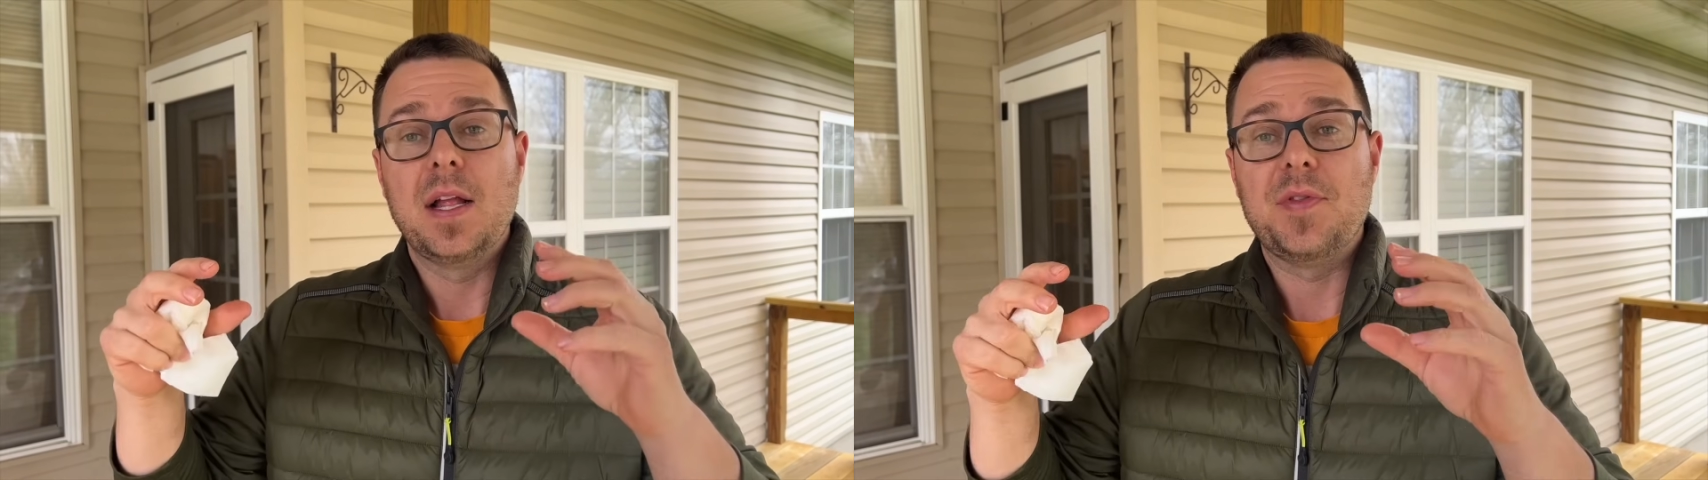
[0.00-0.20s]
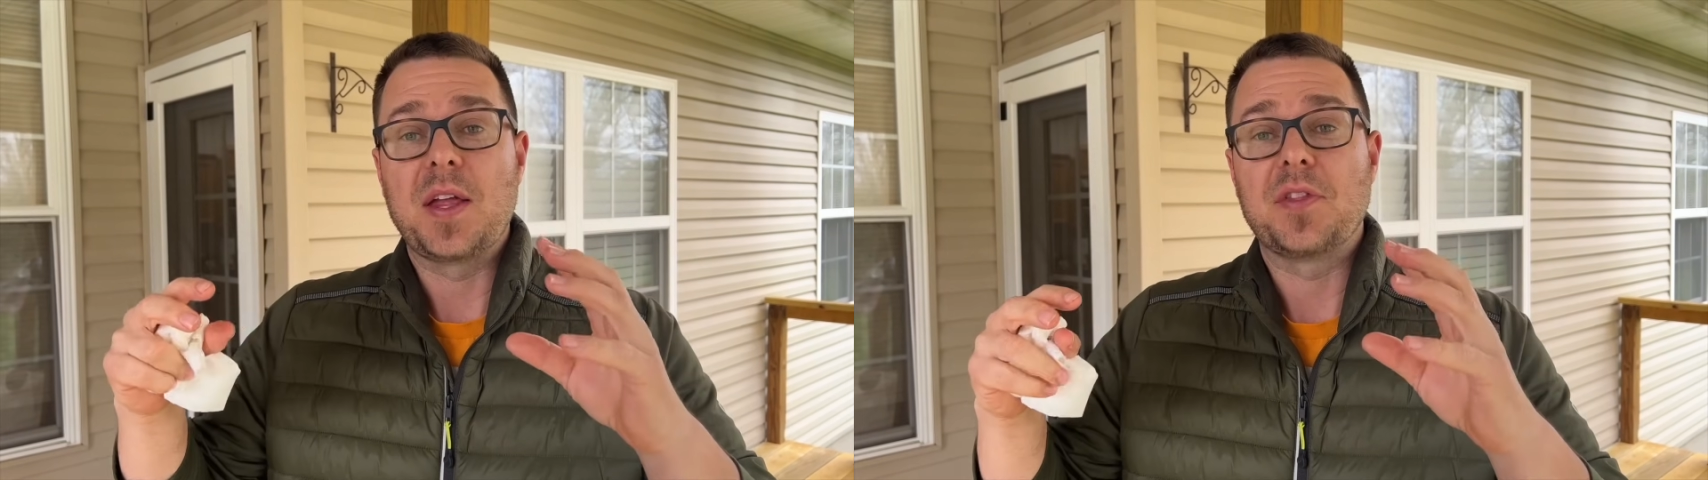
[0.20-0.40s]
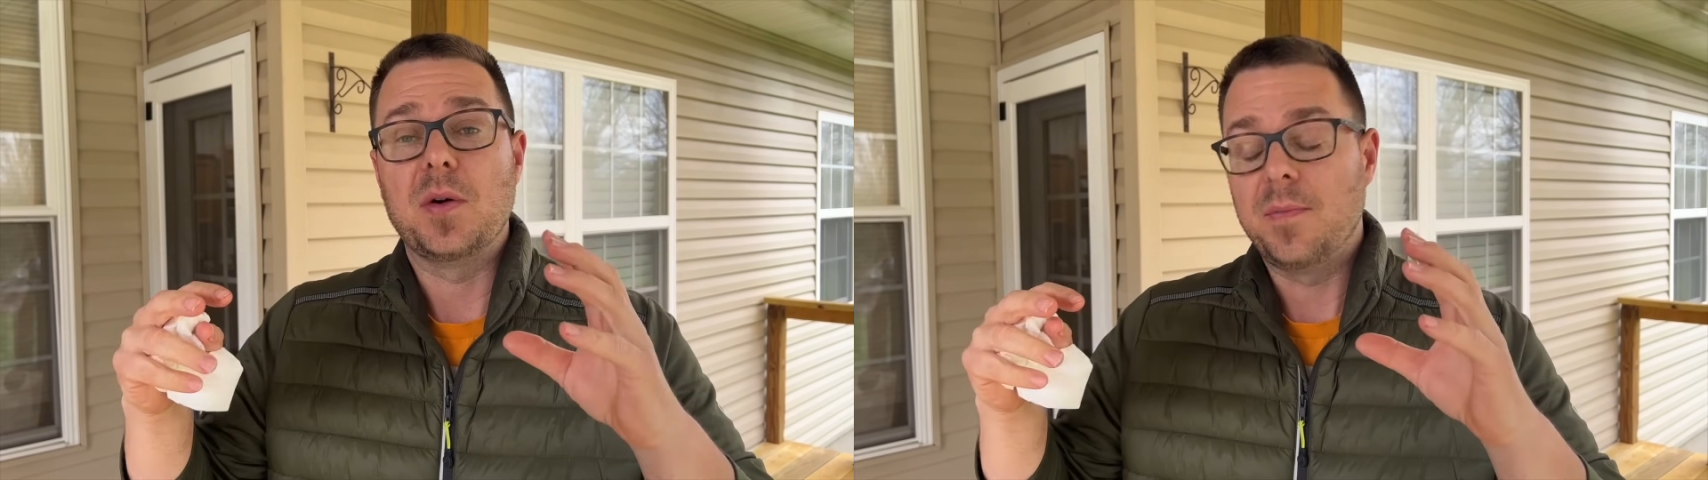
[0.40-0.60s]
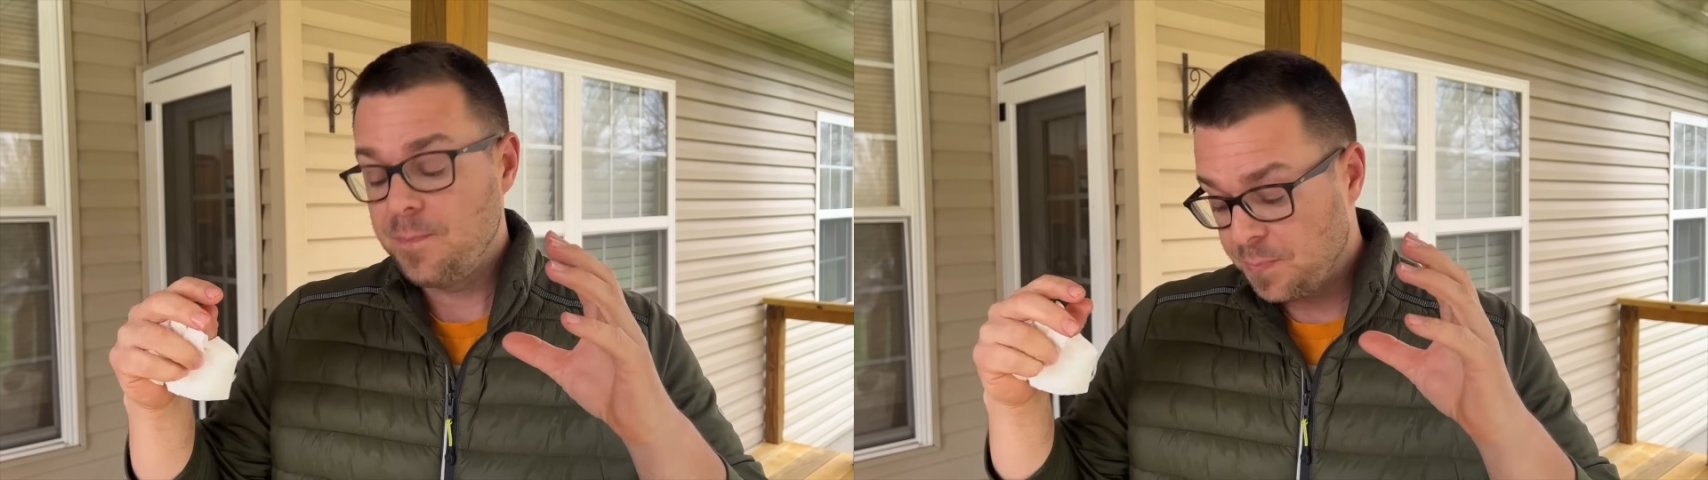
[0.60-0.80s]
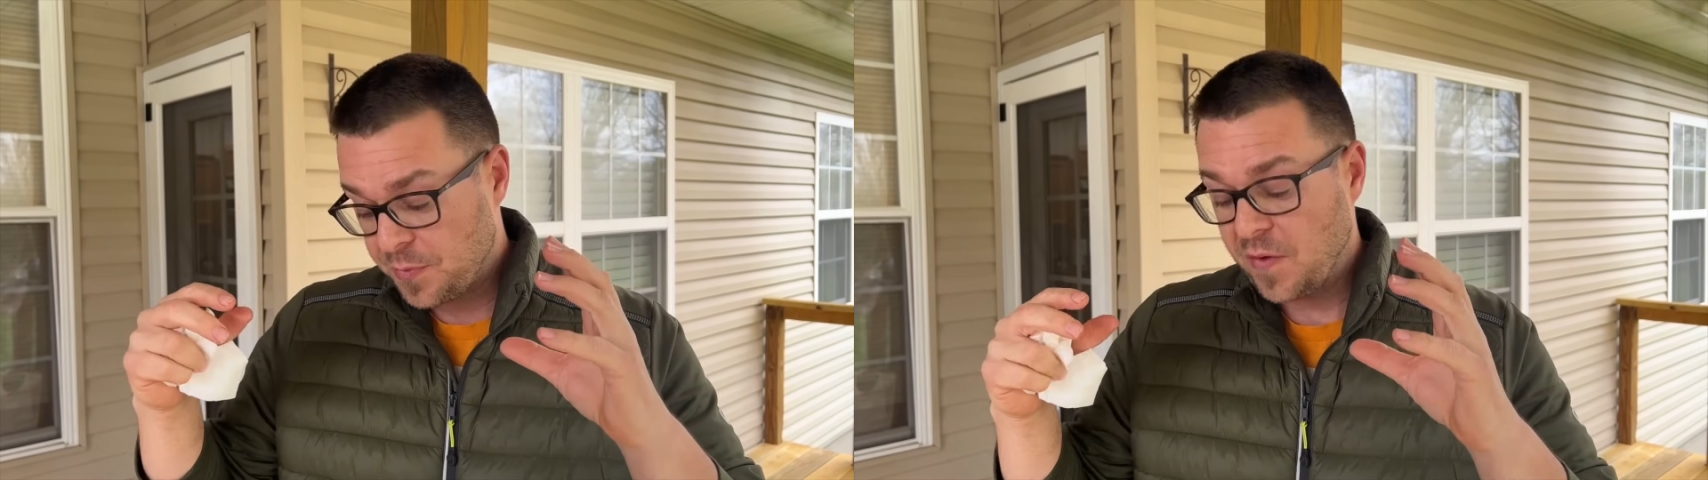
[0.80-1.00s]
that the
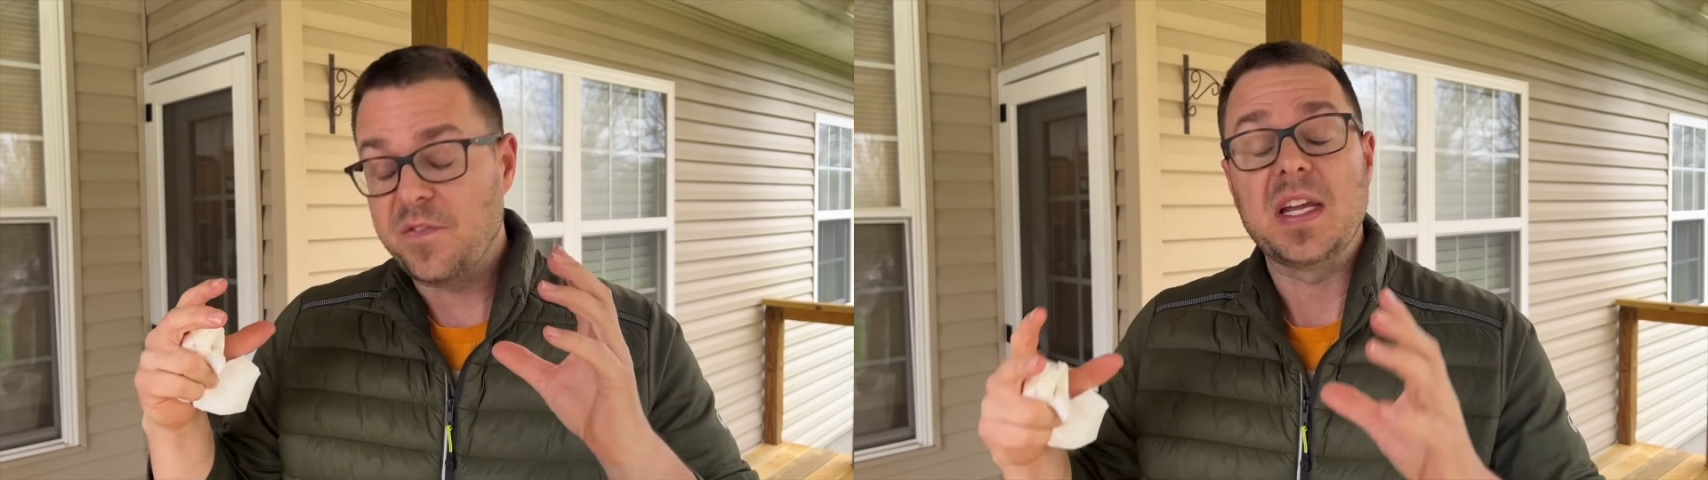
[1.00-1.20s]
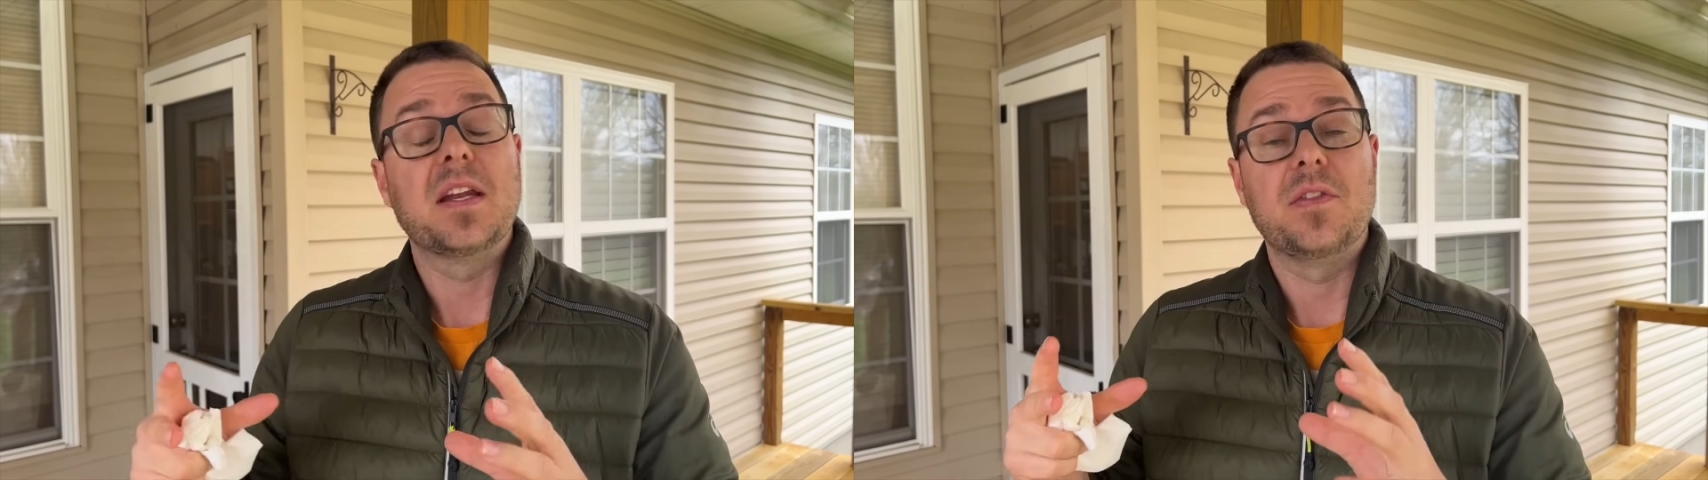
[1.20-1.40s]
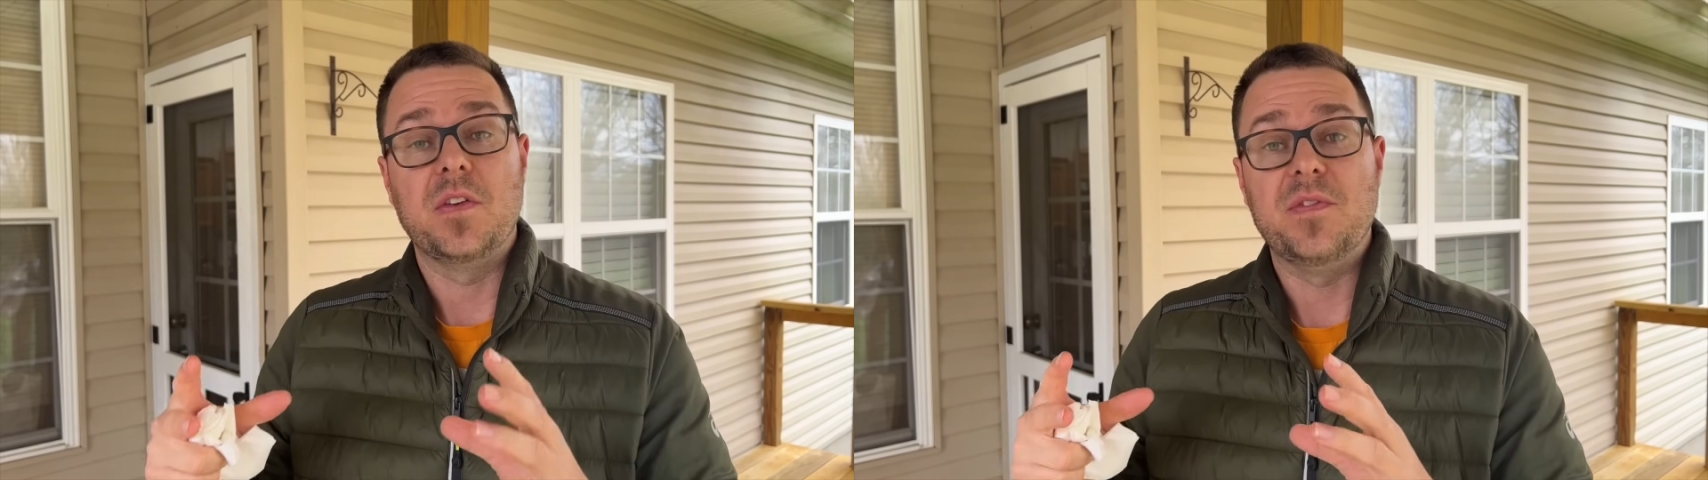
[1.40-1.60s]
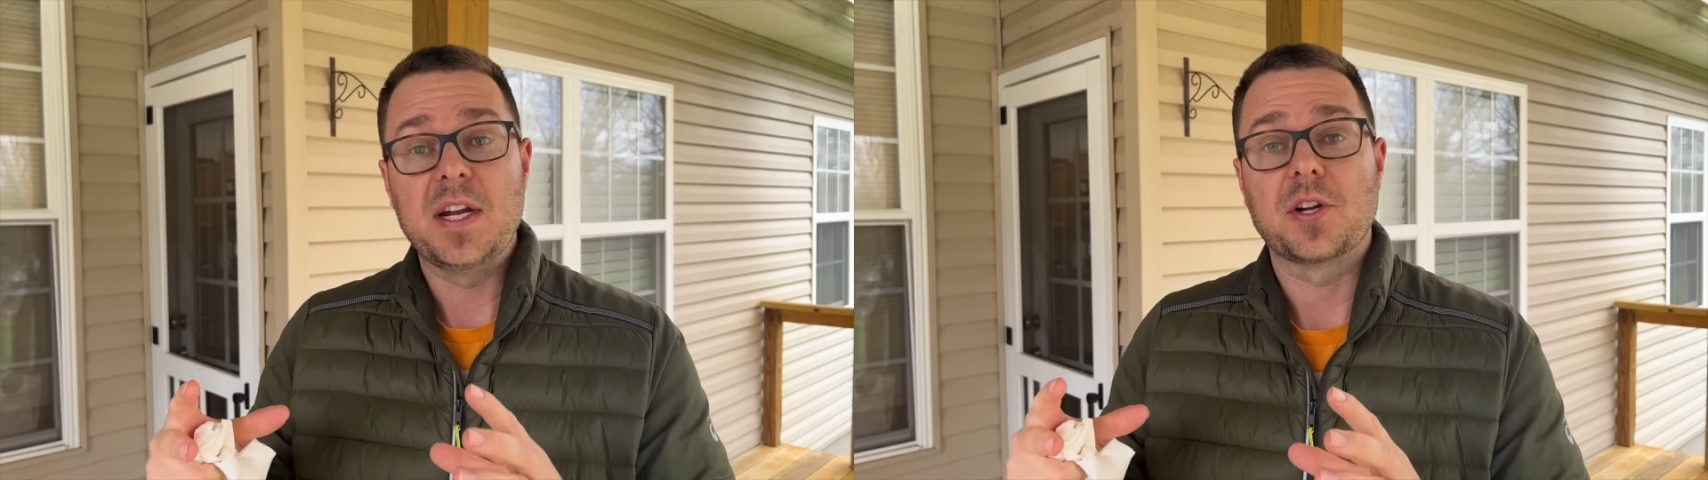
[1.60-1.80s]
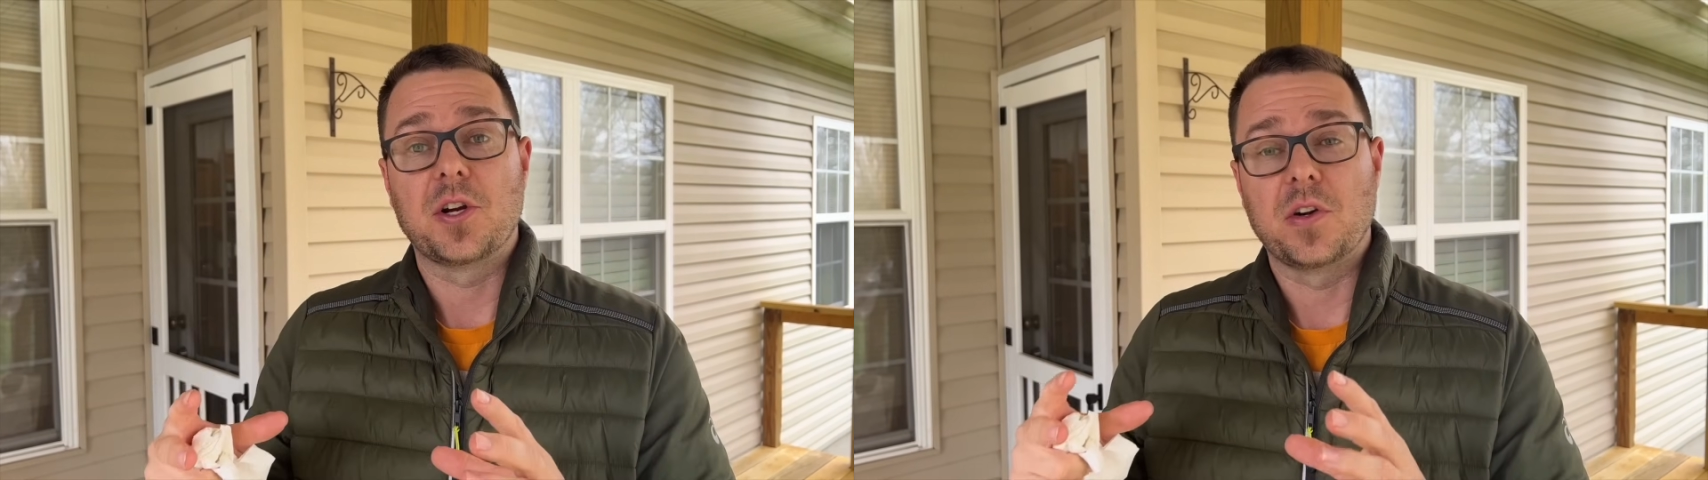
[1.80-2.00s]
vinegar